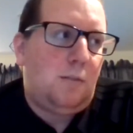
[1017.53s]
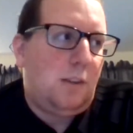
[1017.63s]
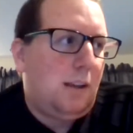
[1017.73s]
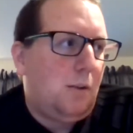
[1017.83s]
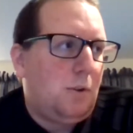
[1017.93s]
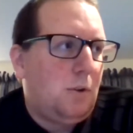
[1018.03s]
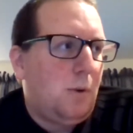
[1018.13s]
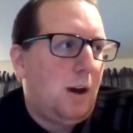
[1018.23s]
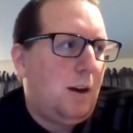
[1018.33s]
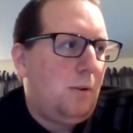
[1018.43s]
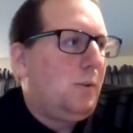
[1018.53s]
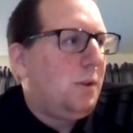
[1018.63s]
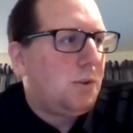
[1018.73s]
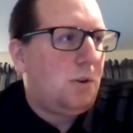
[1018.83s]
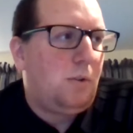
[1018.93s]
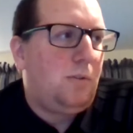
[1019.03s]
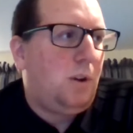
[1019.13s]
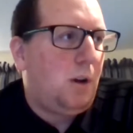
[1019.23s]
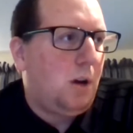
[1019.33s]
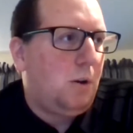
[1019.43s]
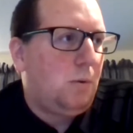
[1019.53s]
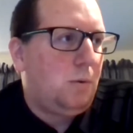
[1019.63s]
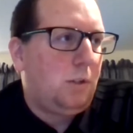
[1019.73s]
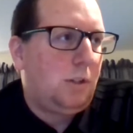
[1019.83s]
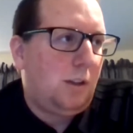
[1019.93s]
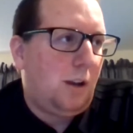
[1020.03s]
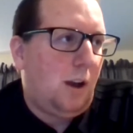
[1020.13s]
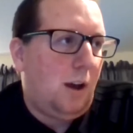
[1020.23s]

I think he'll do well. He'll score a few goals.